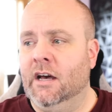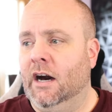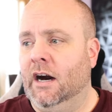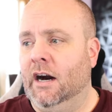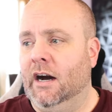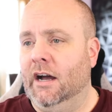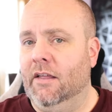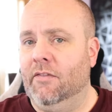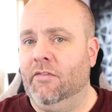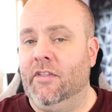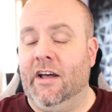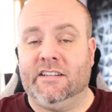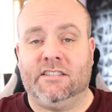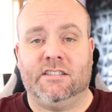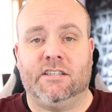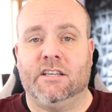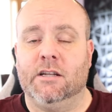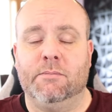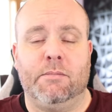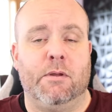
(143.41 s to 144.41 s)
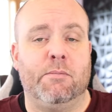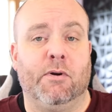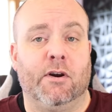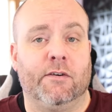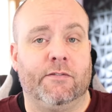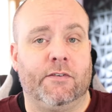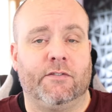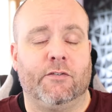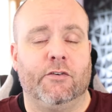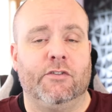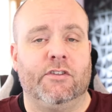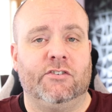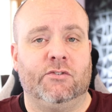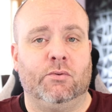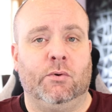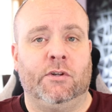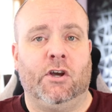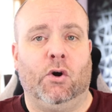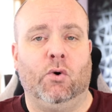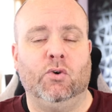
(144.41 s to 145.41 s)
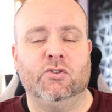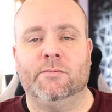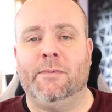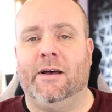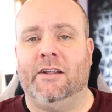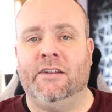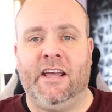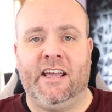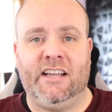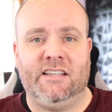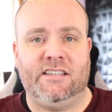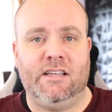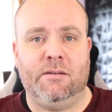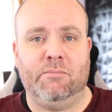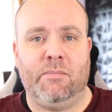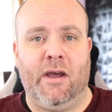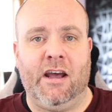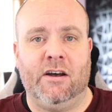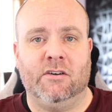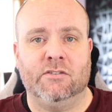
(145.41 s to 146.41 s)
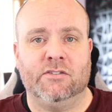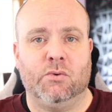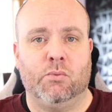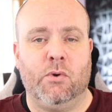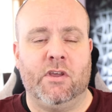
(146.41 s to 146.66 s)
uh, that's going to be perfect for this one. It holds about 19 pounds.